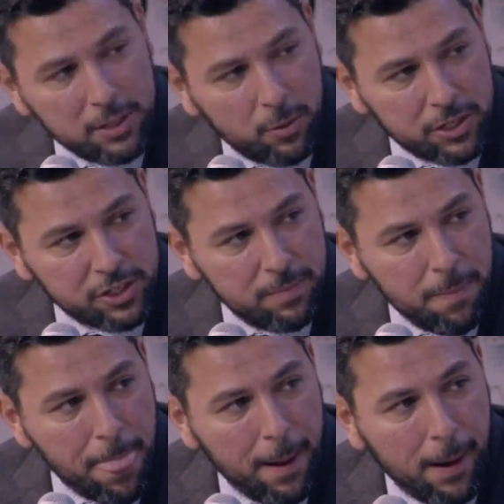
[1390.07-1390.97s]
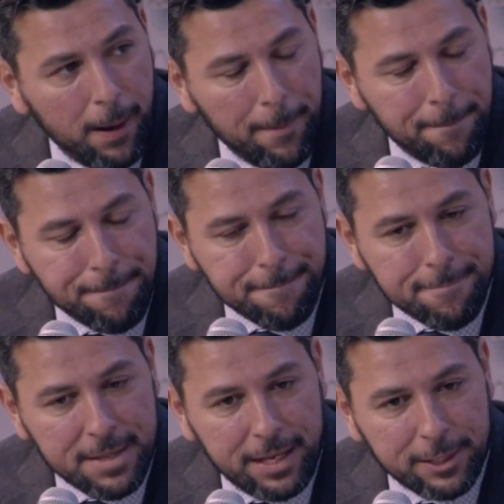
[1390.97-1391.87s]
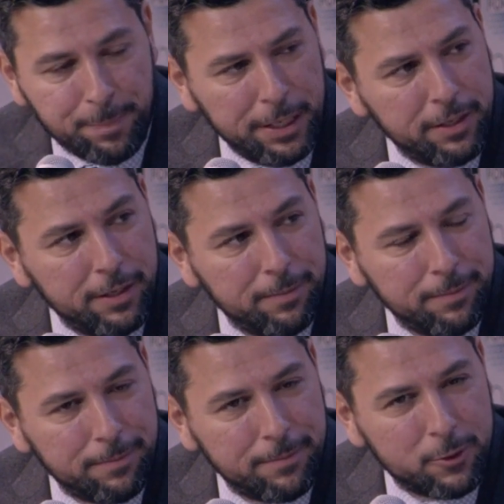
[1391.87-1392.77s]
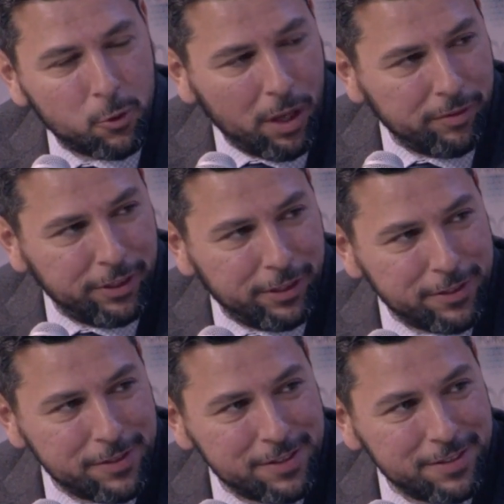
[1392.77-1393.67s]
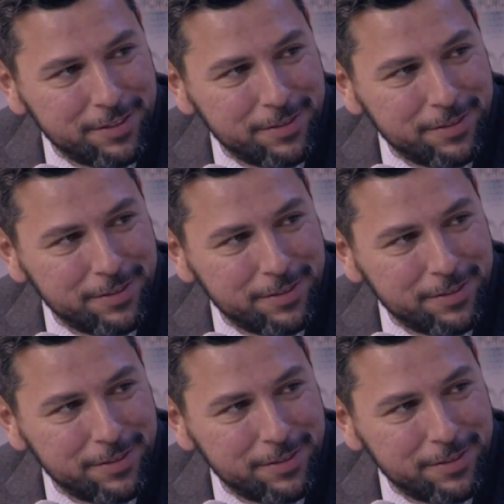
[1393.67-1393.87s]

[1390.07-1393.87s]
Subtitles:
last question. It's been 12 years.